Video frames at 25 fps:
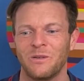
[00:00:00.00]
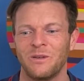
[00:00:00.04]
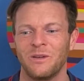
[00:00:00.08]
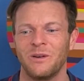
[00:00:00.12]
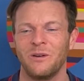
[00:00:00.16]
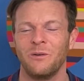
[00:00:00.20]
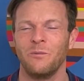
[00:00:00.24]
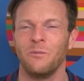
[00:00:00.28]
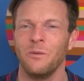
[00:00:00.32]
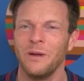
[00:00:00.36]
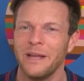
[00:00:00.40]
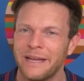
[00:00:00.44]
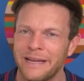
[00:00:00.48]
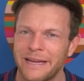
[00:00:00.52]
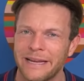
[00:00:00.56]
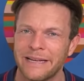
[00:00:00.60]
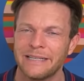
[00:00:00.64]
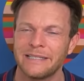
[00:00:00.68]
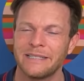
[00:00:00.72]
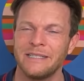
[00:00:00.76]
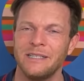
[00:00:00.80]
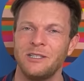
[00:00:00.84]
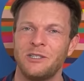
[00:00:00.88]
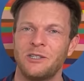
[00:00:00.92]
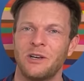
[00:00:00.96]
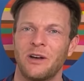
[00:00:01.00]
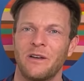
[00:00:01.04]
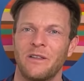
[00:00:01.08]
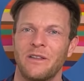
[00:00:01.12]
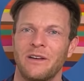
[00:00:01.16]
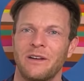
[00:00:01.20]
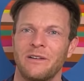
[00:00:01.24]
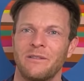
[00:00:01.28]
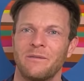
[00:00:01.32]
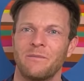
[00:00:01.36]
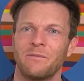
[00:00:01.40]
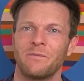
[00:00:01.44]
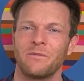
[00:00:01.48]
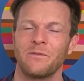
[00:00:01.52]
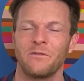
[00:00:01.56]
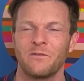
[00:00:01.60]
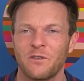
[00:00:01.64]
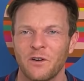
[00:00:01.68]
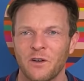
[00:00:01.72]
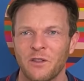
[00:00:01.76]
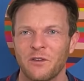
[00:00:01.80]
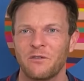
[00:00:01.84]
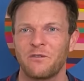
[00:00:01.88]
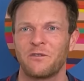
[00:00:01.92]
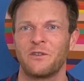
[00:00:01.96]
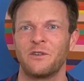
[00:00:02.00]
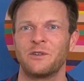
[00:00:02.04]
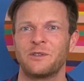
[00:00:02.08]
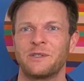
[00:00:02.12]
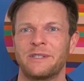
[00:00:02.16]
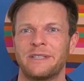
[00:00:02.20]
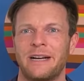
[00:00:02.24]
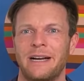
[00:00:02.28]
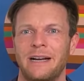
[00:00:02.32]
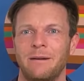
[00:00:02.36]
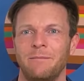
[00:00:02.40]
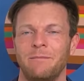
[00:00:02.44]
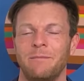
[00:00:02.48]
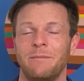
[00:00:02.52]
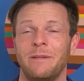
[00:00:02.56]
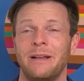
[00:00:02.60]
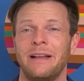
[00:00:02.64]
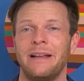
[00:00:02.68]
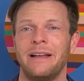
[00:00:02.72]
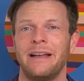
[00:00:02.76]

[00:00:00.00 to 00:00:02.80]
we kissed each other for the first time.